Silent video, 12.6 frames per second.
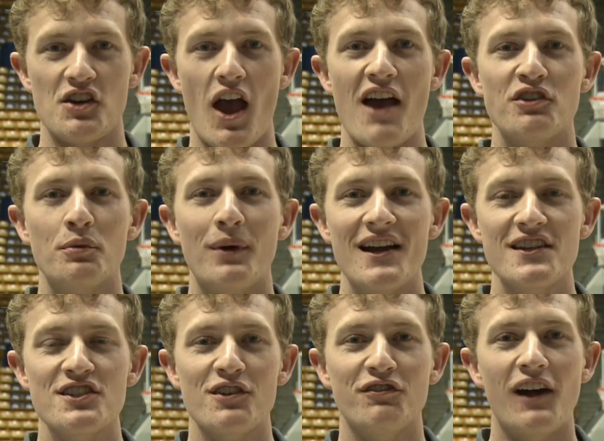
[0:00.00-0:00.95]
After
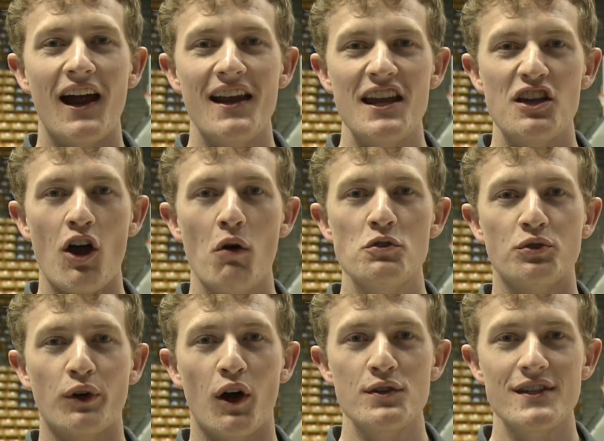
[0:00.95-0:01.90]
practice on Friday, Coach
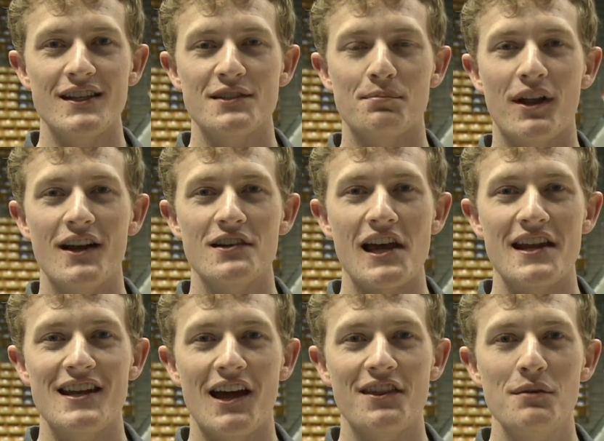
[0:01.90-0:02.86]
Rose and his players had
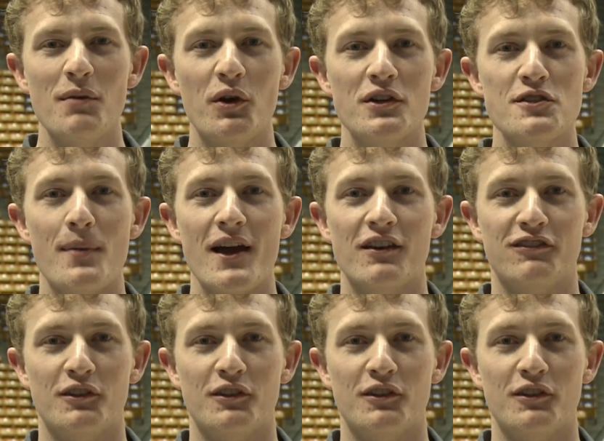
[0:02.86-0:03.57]
nothing but respect